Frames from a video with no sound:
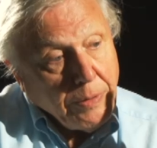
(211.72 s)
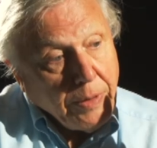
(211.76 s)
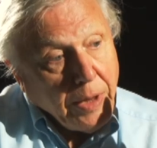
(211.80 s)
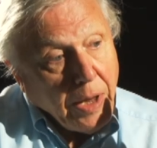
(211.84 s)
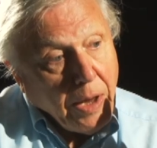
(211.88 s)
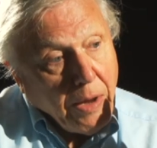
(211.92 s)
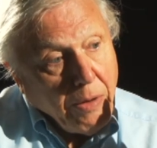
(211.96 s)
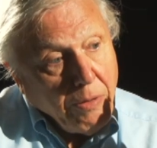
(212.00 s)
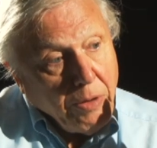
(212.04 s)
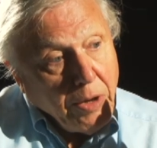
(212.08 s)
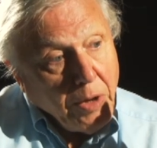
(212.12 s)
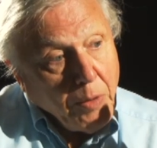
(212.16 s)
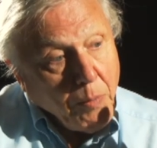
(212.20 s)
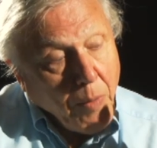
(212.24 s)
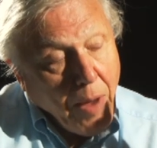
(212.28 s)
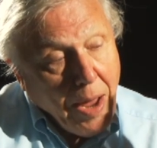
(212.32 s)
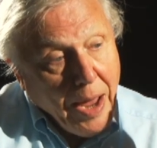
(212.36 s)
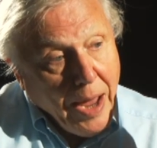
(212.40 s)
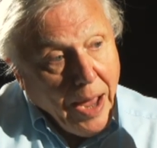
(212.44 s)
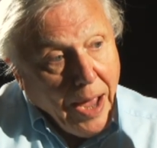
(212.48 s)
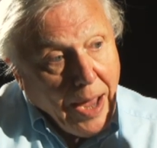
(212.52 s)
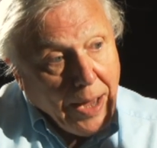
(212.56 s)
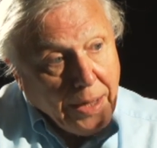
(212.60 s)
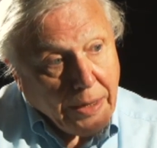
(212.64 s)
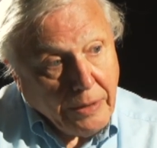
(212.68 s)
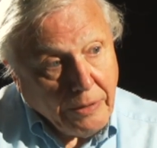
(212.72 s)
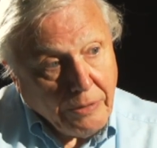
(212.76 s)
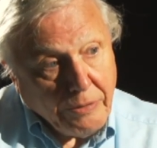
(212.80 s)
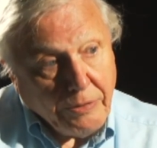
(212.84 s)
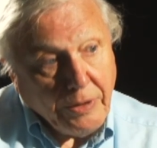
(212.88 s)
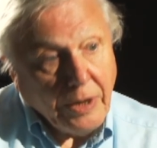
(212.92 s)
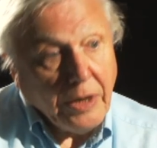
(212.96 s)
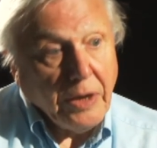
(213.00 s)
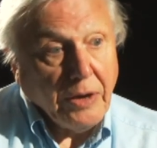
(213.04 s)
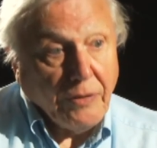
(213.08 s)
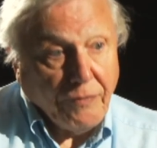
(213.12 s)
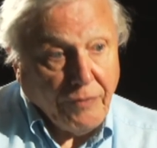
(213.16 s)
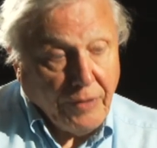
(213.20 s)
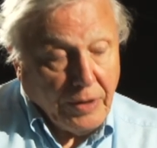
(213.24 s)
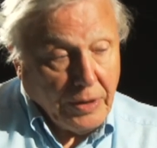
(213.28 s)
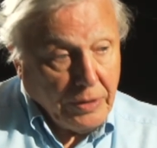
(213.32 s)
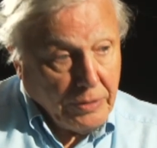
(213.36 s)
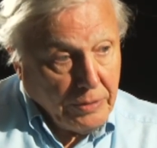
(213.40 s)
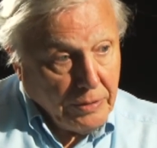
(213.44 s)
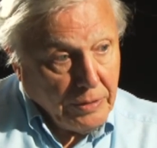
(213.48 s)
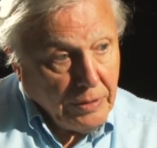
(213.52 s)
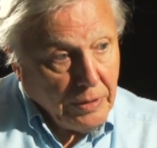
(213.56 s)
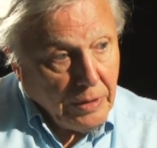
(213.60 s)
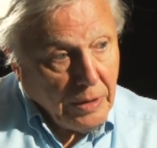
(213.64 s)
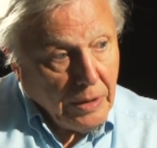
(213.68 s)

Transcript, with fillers: The only way I can think of it,